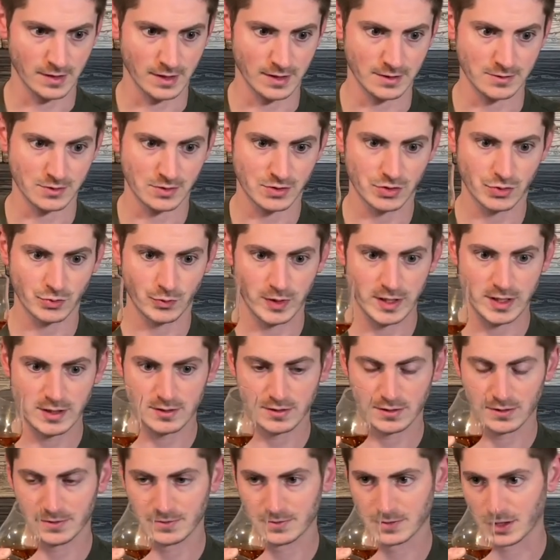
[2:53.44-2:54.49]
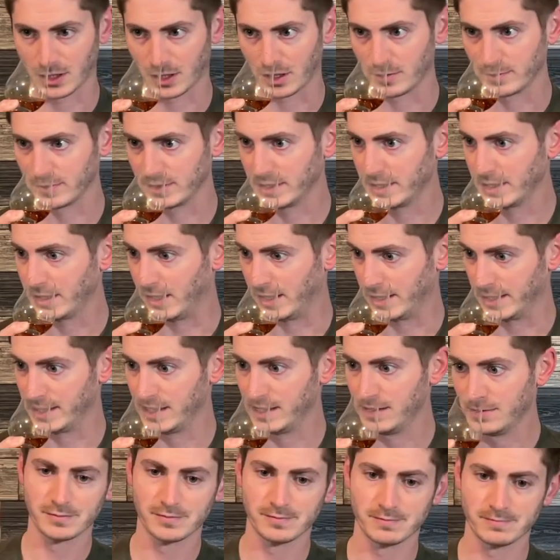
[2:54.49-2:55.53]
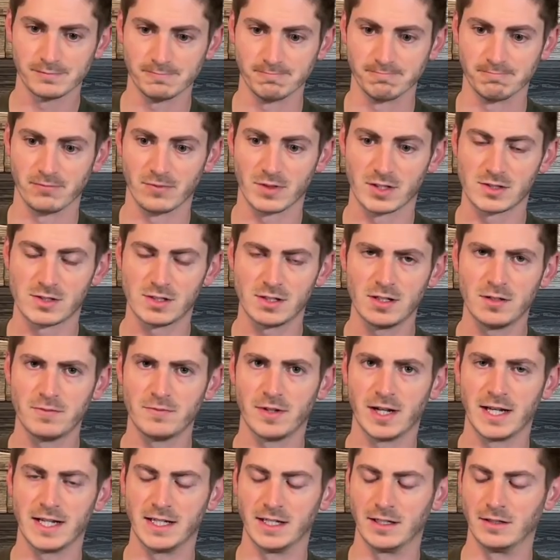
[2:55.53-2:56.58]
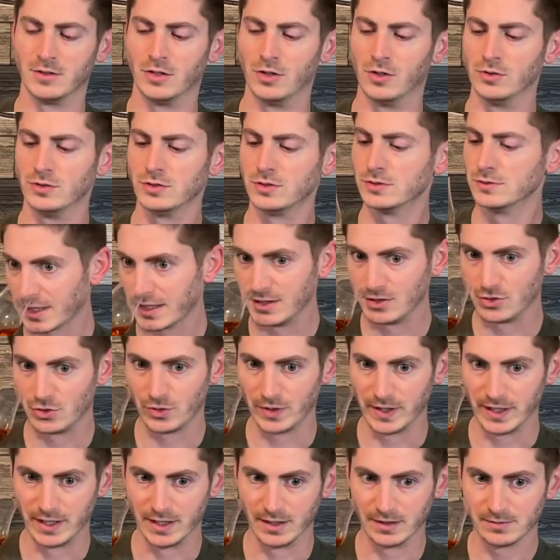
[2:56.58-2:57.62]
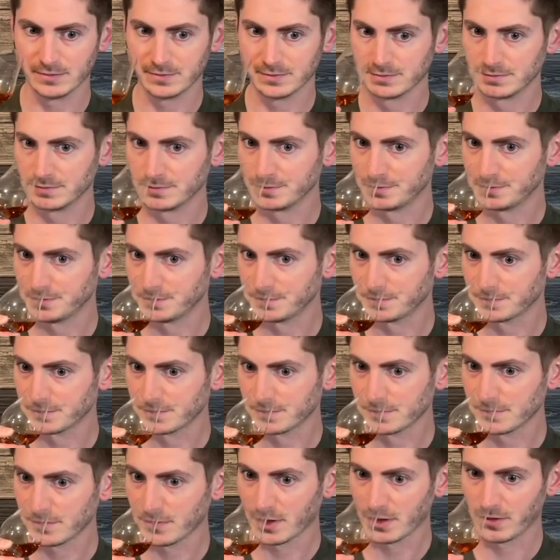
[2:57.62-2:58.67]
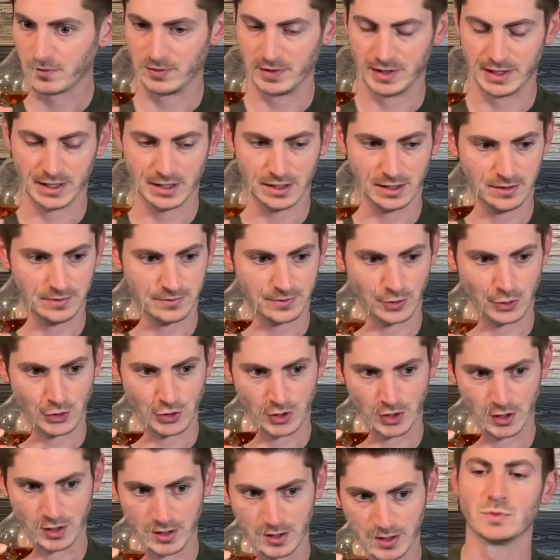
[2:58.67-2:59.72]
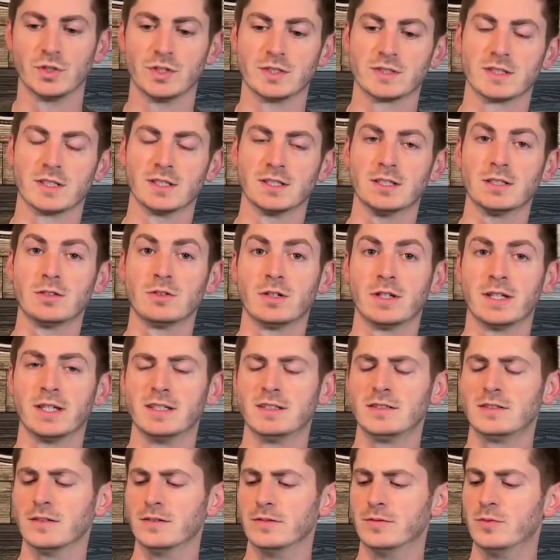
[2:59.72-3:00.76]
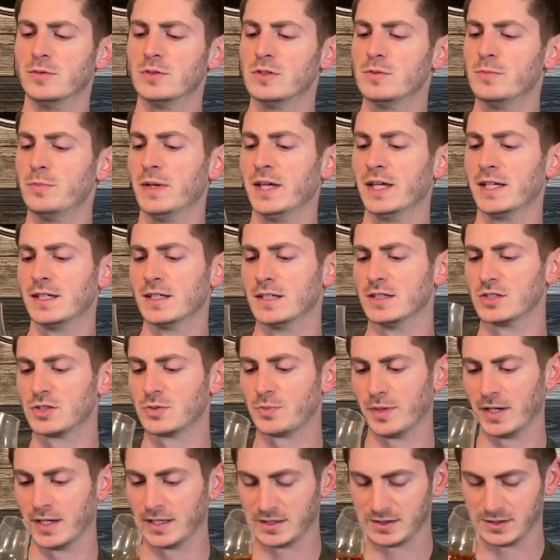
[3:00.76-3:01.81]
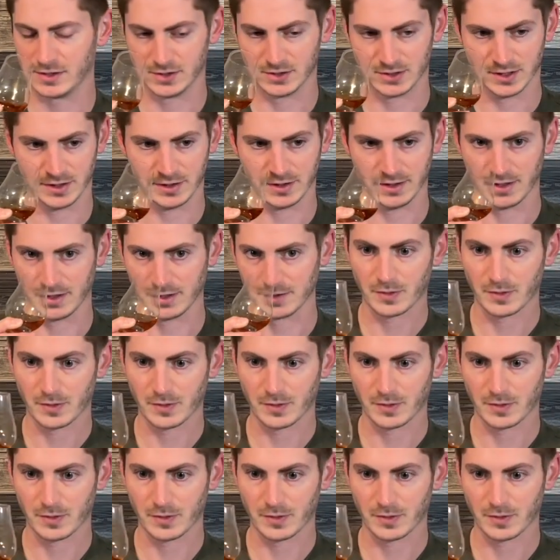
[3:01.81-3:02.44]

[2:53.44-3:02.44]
sweet, caramely honey. It's an inviting nose, intriguing. Vanilla for sure. Just a little hint of baking spices in there.